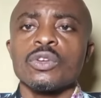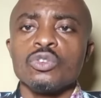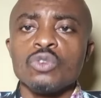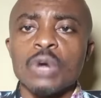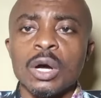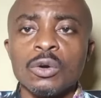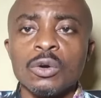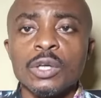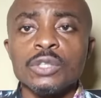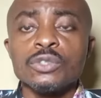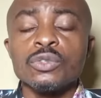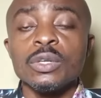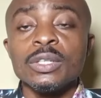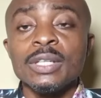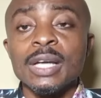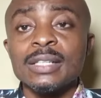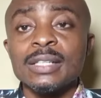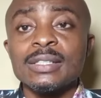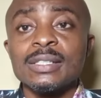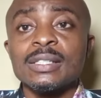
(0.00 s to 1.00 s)
you are going to
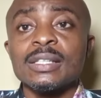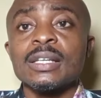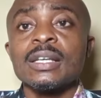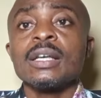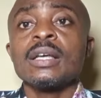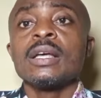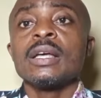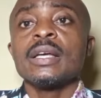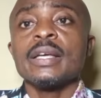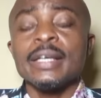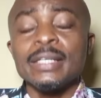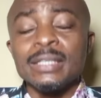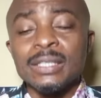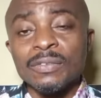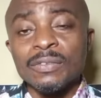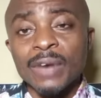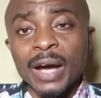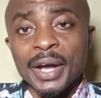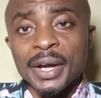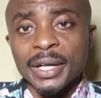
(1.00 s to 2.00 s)
get a
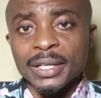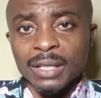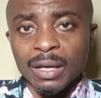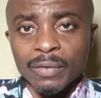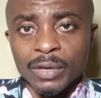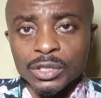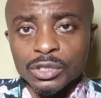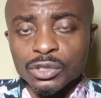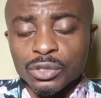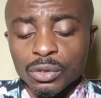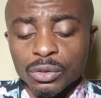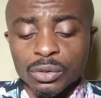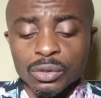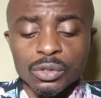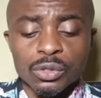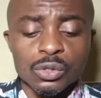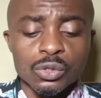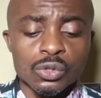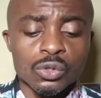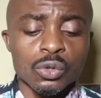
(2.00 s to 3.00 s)
divine intervention.
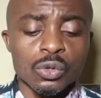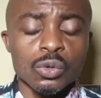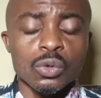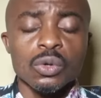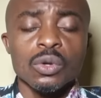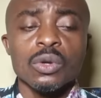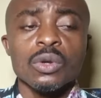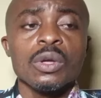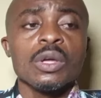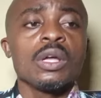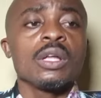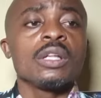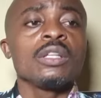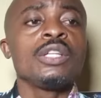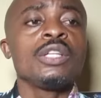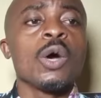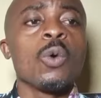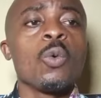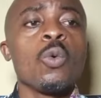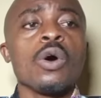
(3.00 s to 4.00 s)
So
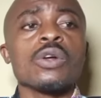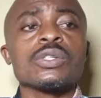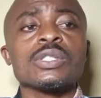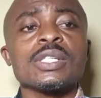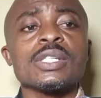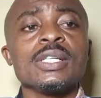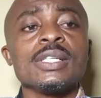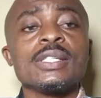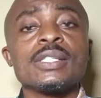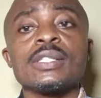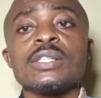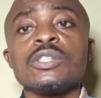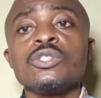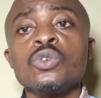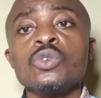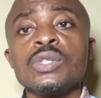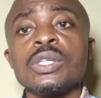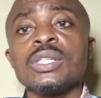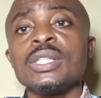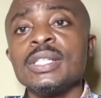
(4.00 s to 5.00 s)
the worst is
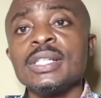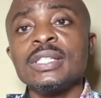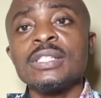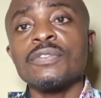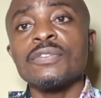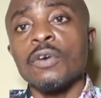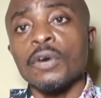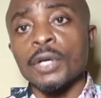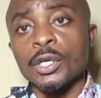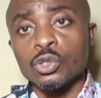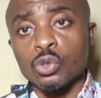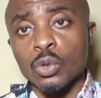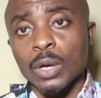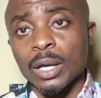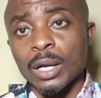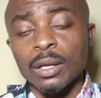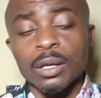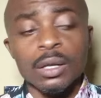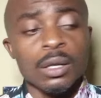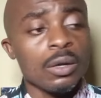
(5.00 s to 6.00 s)
using it for
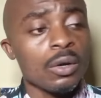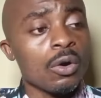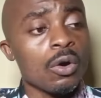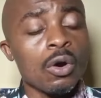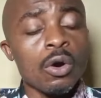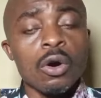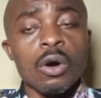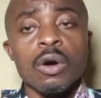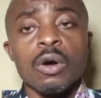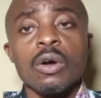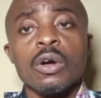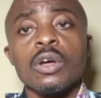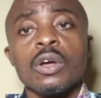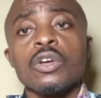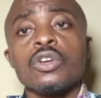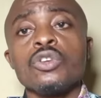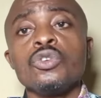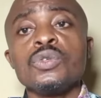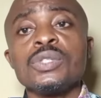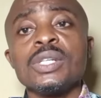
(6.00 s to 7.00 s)
ritual or
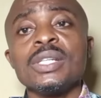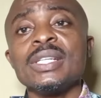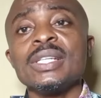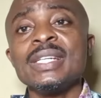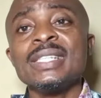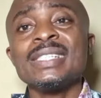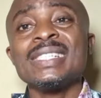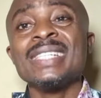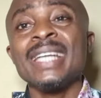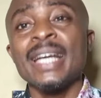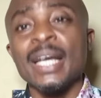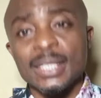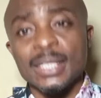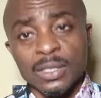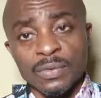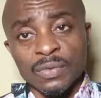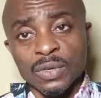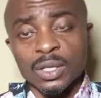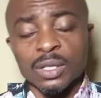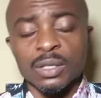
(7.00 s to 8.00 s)
using it
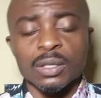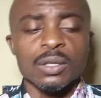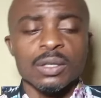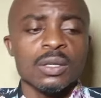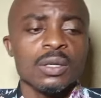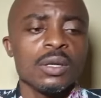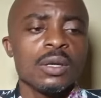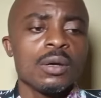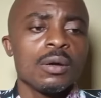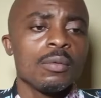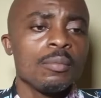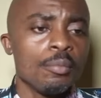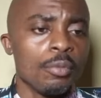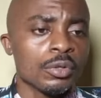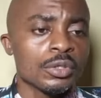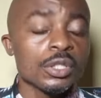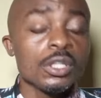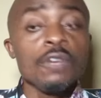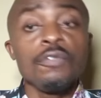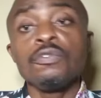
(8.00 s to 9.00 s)
negatively.
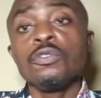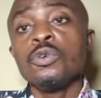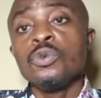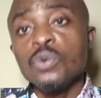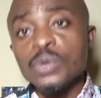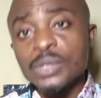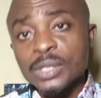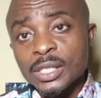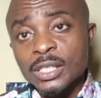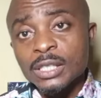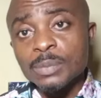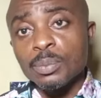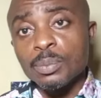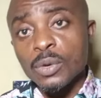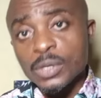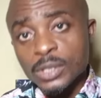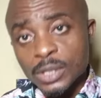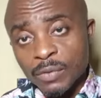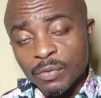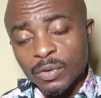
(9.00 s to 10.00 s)
But if you use it
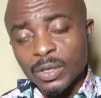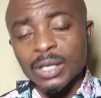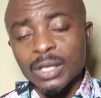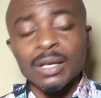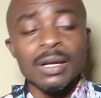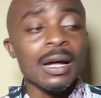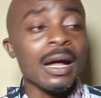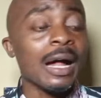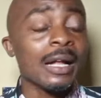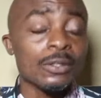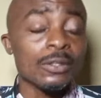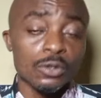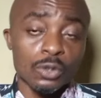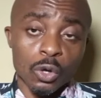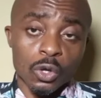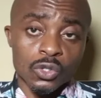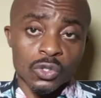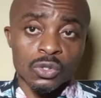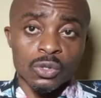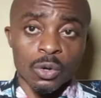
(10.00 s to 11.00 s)
positively and
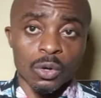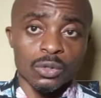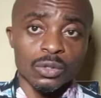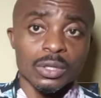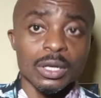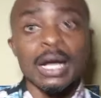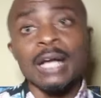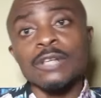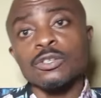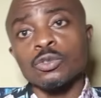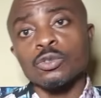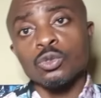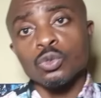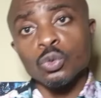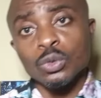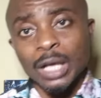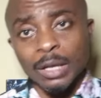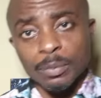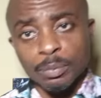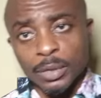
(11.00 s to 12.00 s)
trust God as you
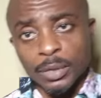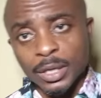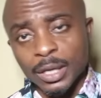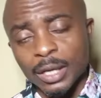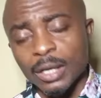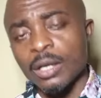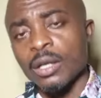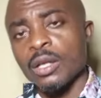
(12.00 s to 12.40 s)
do that prayer,